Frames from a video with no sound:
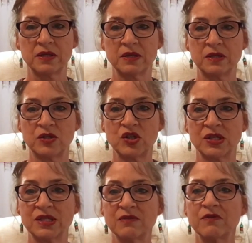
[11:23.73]
It's
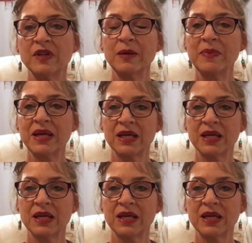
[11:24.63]
just flipping